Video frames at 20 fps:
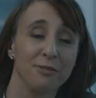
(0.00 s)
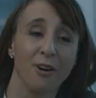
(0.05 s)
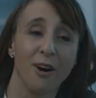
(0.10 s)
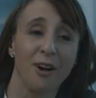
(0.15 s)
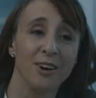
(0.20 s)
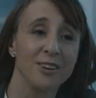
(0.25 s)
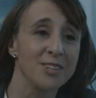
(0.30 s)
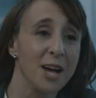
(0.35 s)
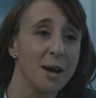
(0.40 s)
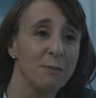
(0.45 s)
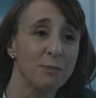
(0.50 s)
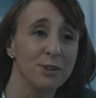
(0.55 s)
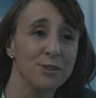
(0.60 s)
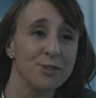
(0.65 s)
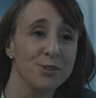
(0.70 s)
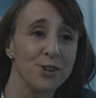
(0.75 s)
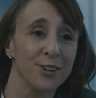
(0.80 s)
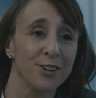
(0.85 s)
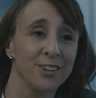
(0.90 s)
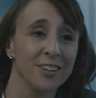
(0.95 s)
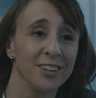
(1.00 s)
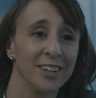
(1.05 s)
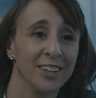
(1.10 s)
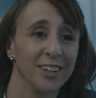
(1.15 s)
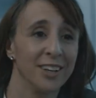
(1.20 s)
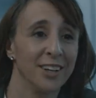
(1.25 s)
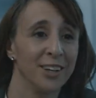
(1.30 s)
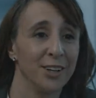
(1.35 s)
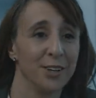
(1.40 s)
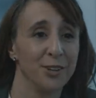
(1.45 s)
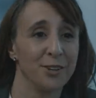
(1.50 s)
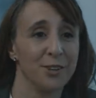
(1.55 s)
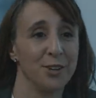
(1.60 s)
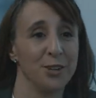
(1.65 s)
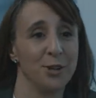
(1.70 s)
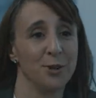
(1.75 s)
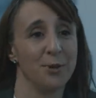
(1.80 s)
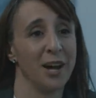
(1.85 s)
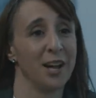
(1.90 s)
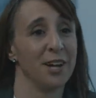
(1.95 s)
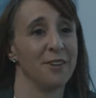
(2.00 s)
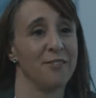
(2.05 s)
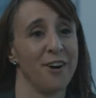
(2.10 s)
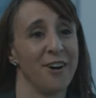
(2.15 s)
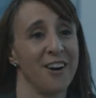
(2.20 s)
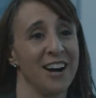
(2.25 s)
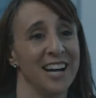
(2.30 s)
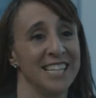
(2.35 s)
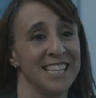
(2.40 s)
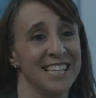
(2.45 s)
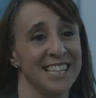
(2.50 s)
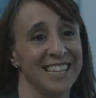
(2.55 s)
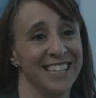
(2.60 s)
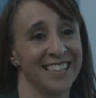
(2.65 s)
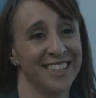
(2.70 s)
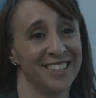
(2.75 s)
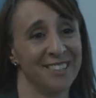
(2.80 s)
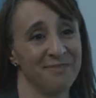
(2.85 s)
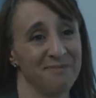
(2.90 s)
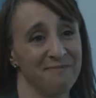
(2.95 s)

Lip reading: far as I'm concerned, you're the new head of our IT. I